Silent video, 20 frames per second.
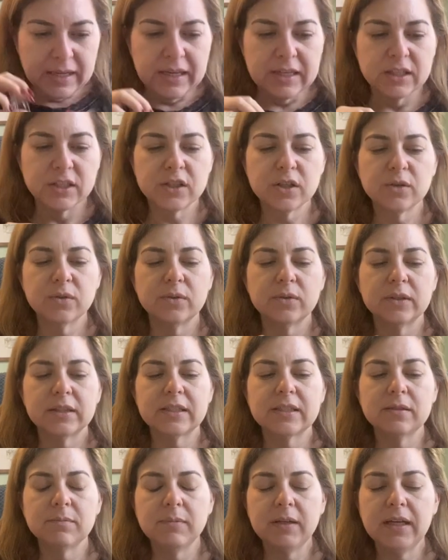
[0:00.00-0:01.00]
So
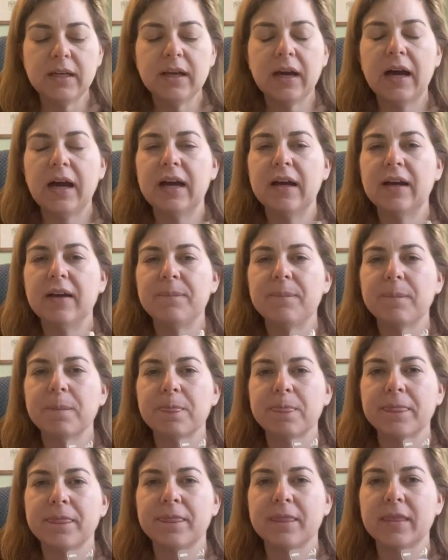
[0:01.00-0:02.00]
to me,
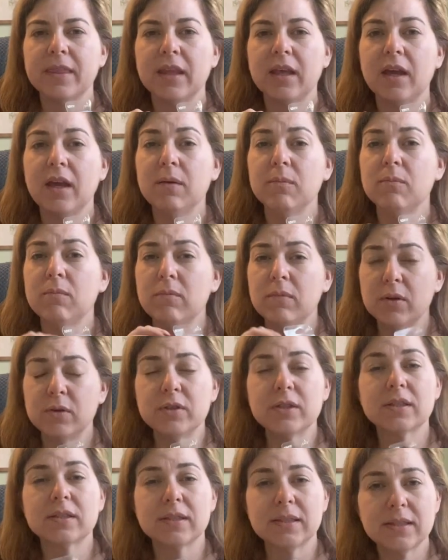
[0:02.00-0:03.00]
it
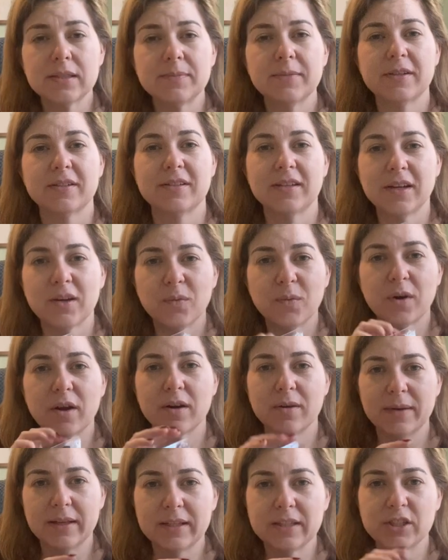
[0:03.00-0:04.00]
mostly smells like a
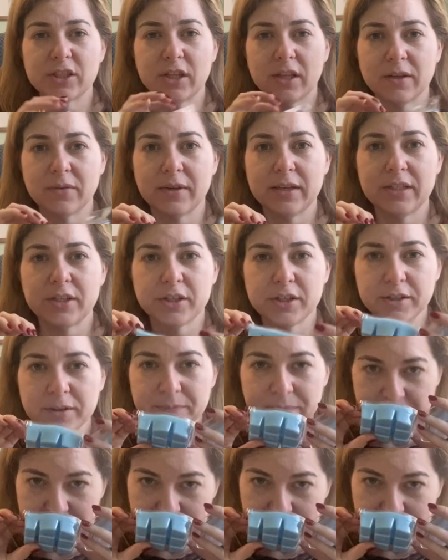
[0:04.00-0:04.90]
watermelon Jolly Rancher.